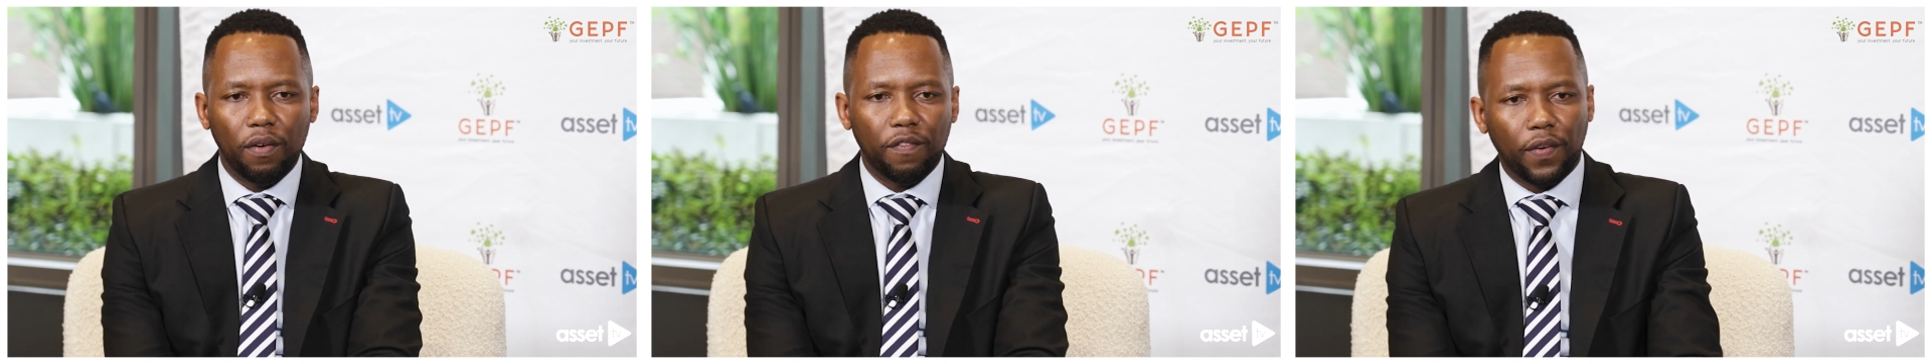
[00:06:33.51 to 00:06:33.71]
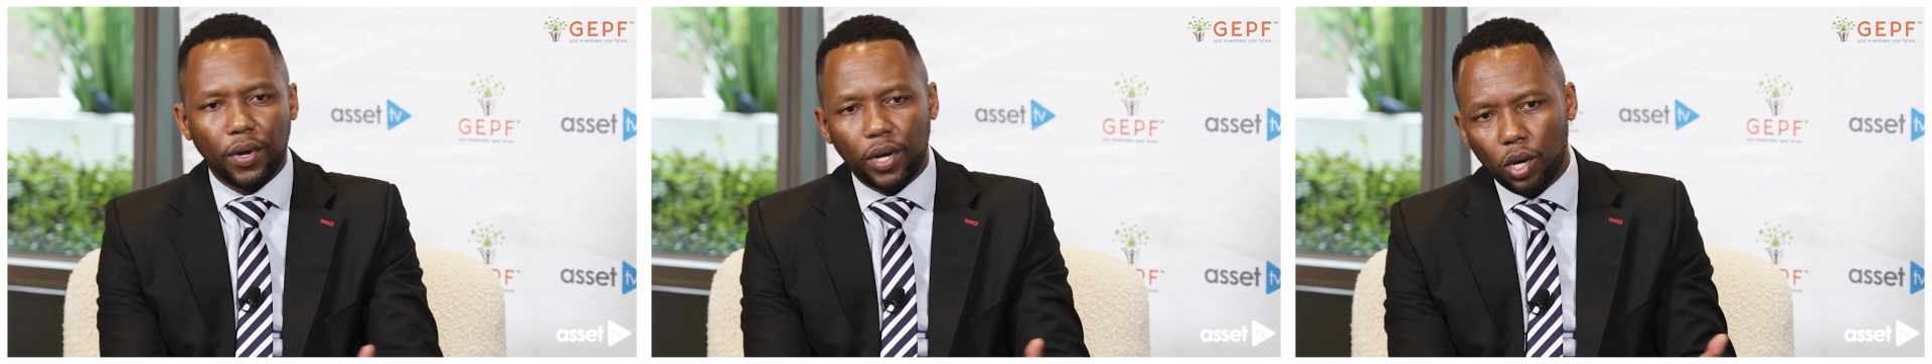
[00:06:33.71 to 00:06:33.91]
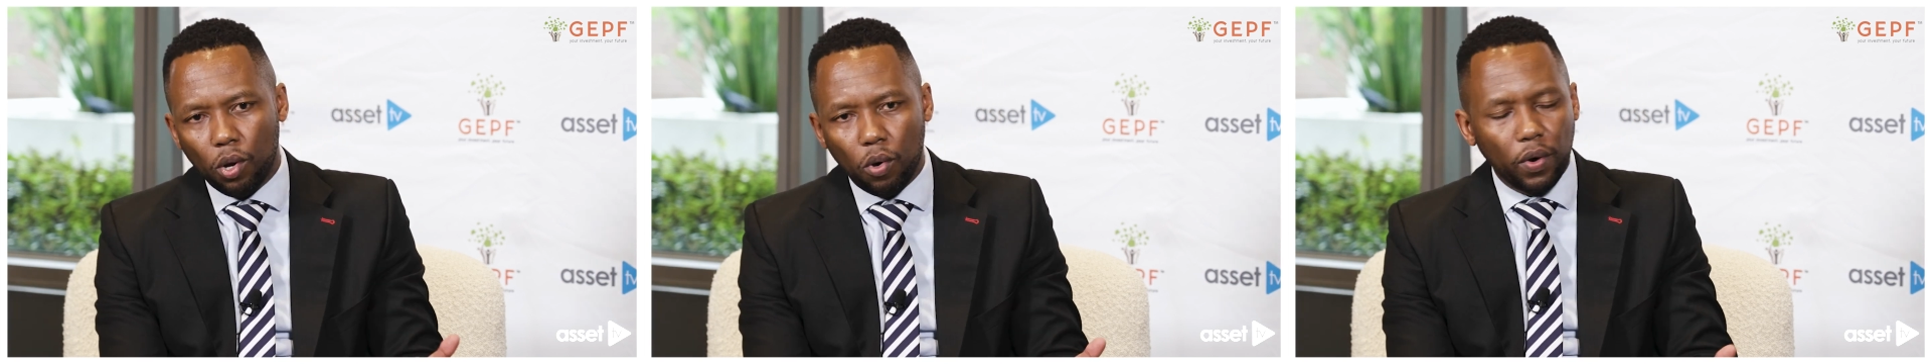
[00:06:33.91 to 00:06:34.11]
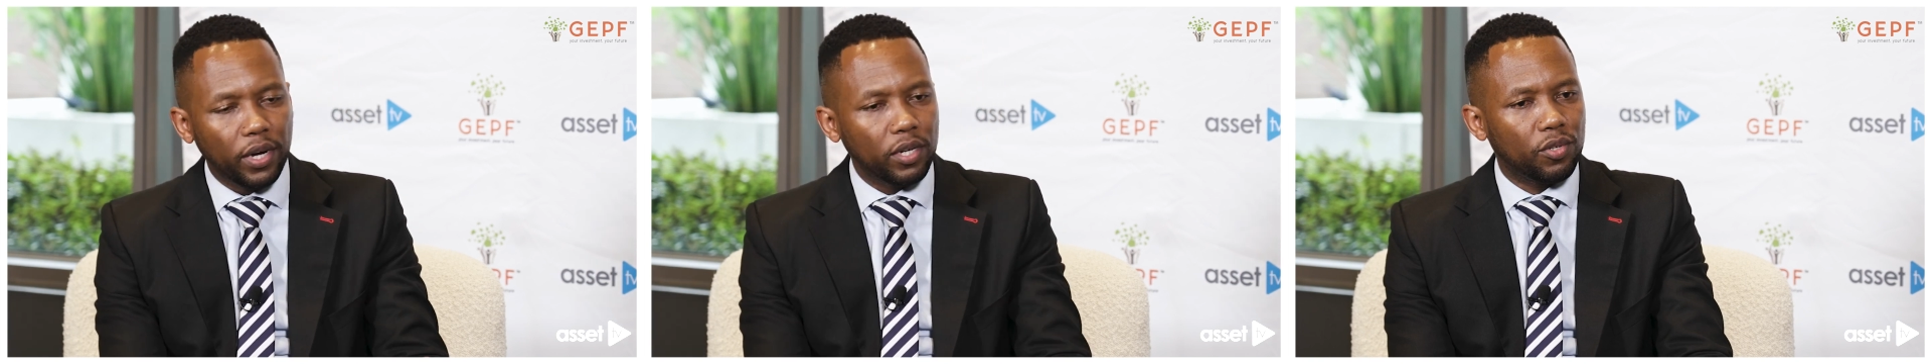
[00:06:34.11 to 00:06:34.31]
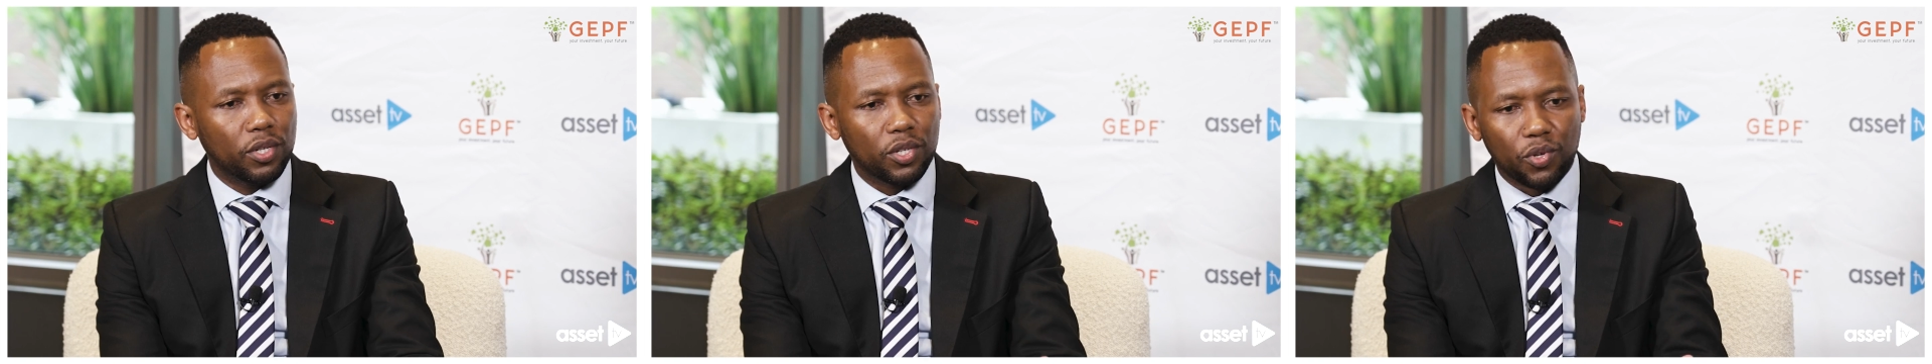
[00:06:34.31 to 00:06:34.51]
very low
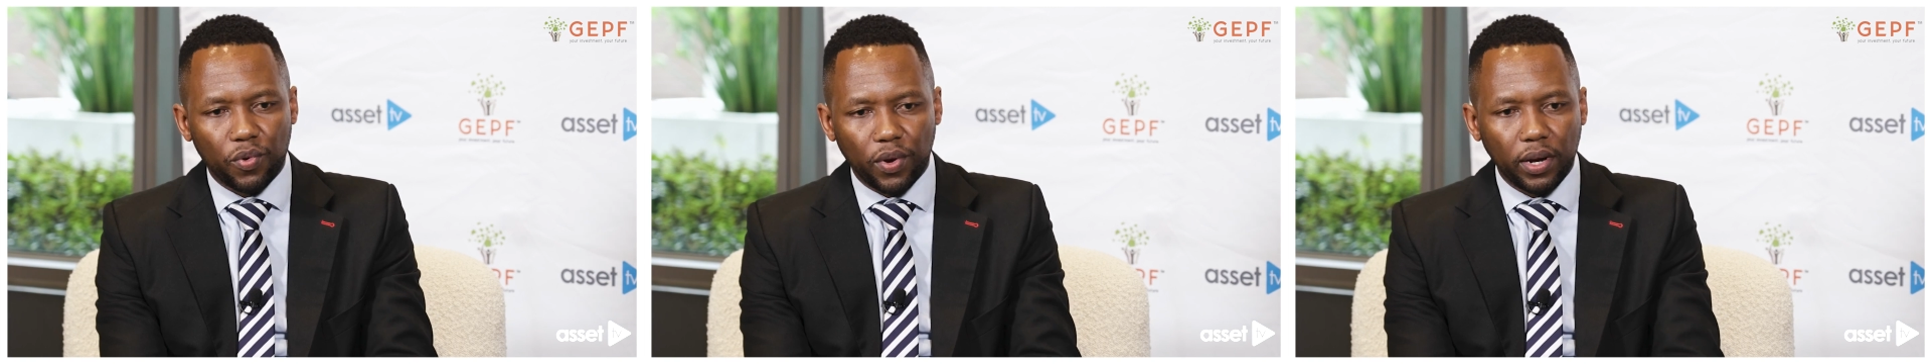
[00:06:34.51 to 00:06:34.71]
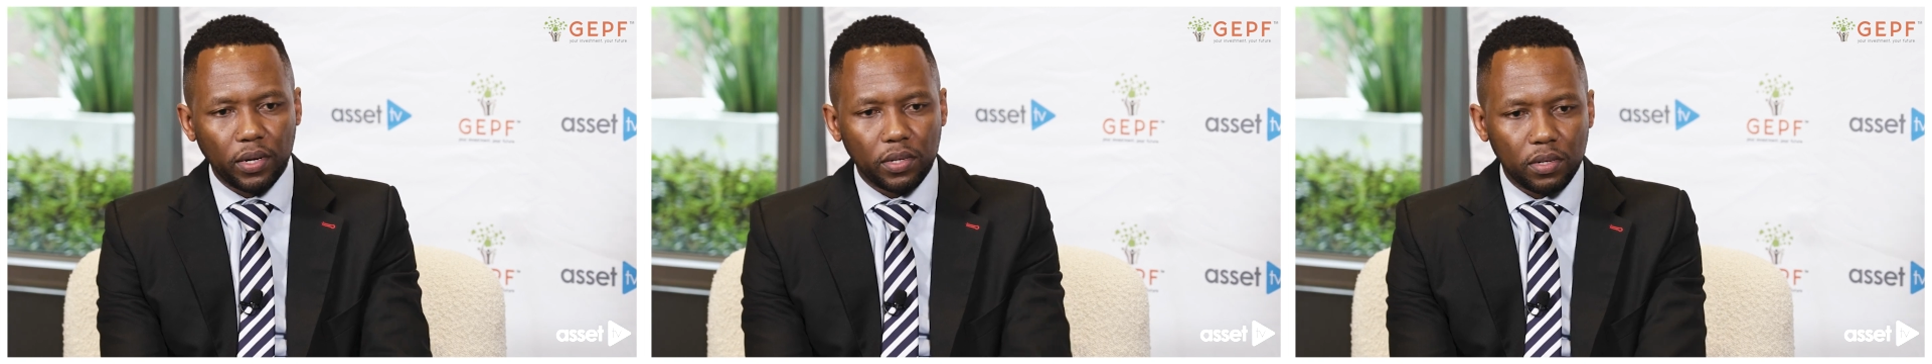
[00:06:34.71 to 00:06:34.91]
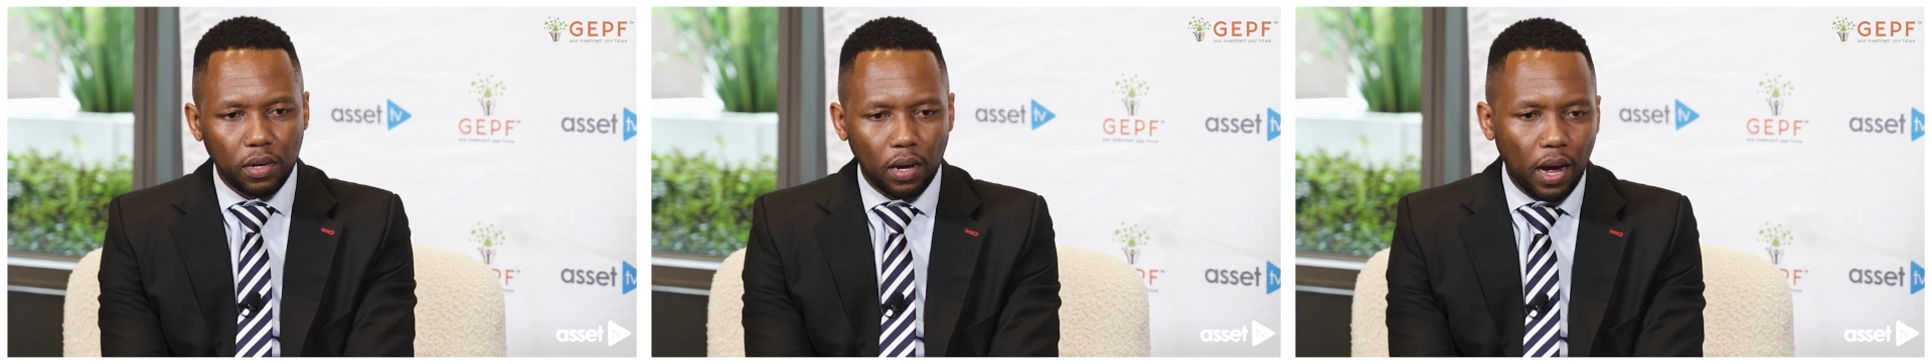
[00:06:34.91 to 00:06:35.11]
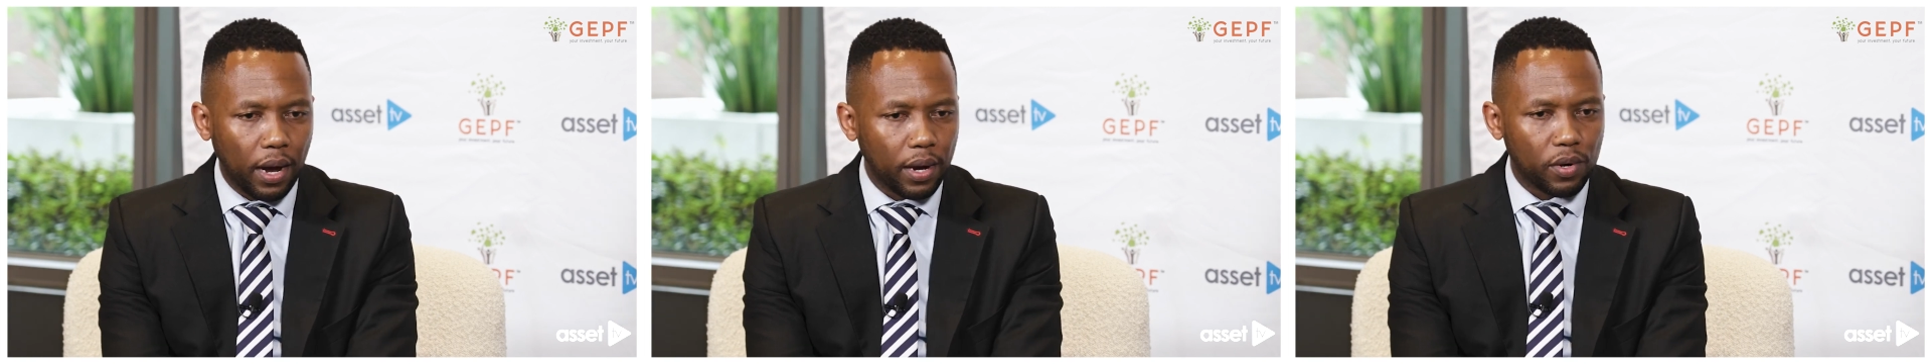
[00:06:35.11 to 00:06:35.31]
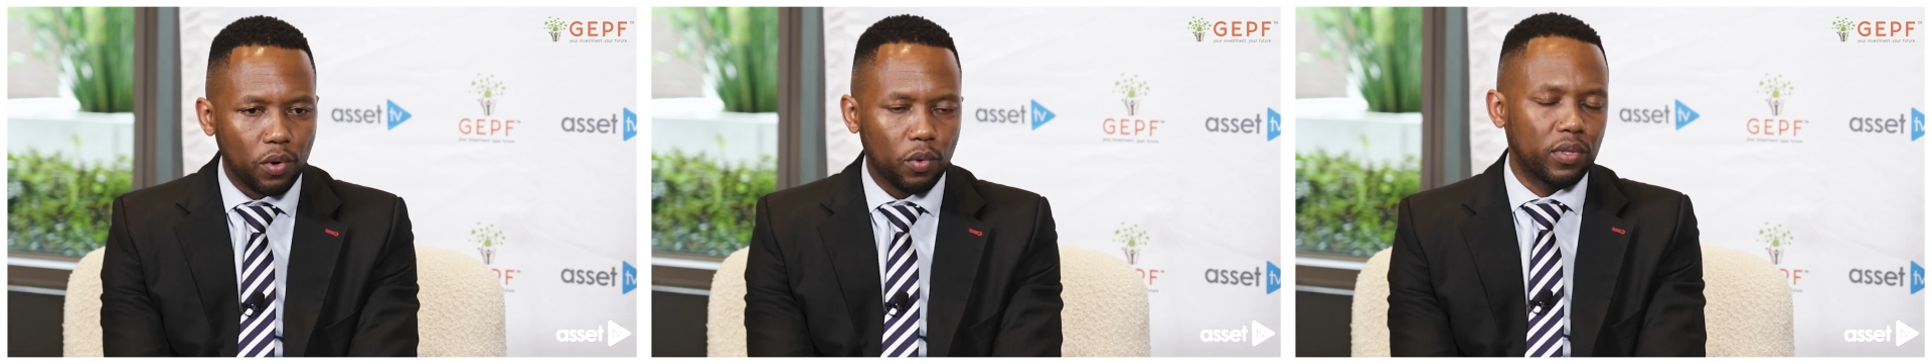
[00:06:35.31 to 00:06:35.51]
interest rate,
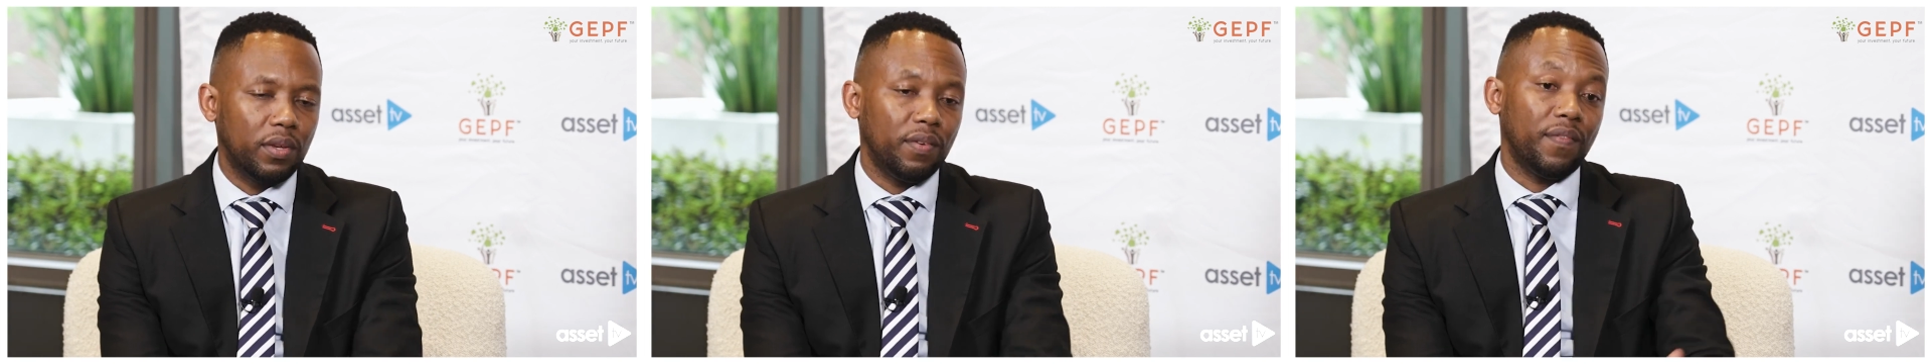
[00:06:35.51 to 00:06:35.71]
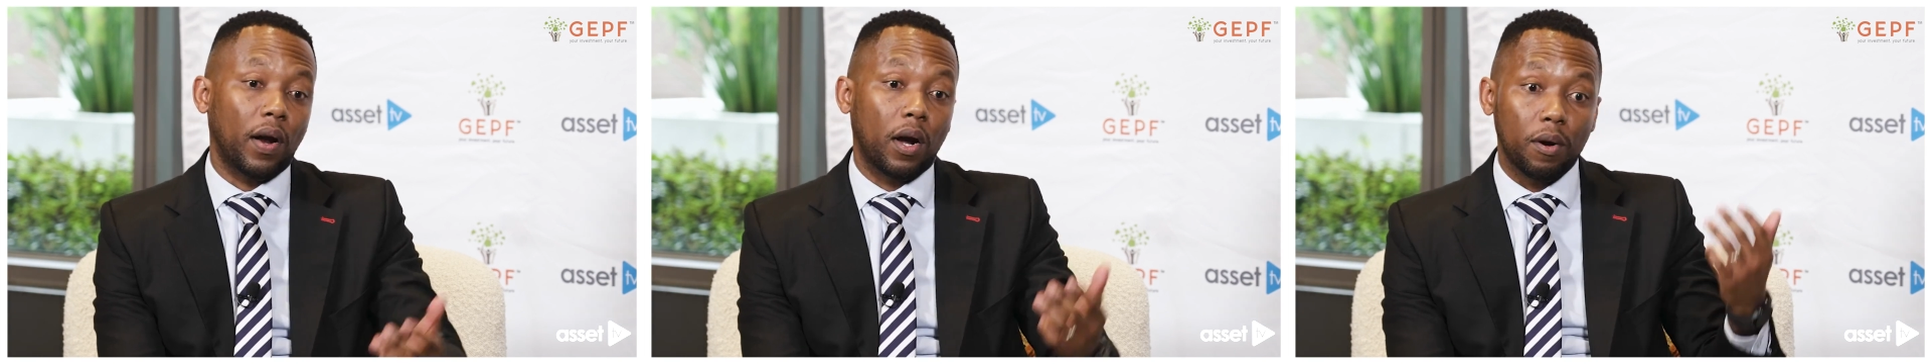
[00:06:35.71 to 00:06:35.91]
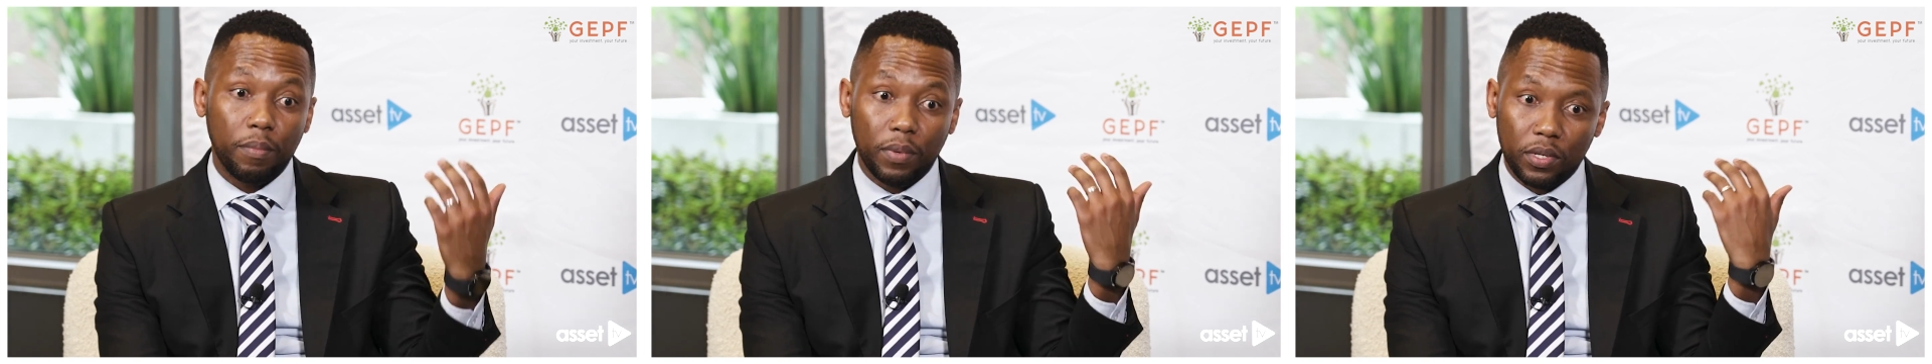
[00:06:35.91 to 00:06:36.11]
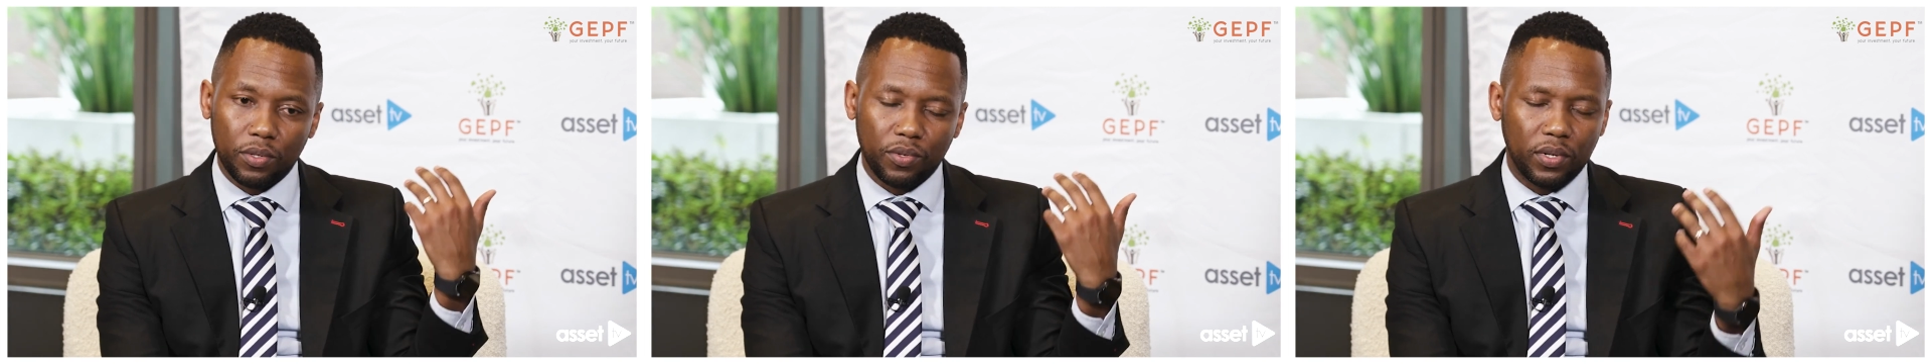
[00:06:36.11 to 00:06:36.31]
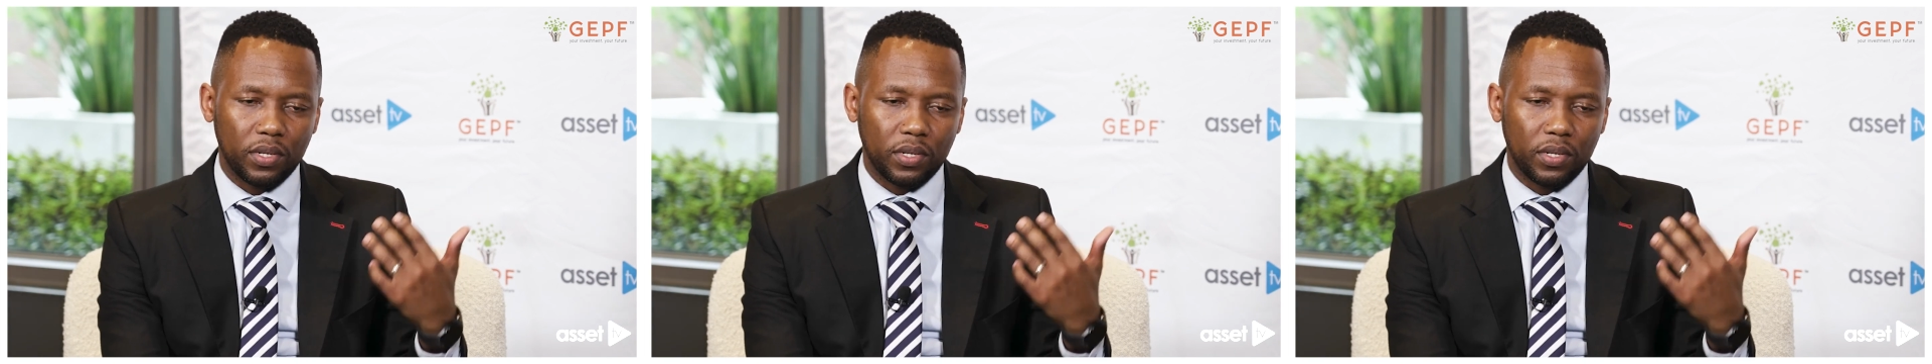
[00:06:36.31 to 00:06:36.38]
high growth environment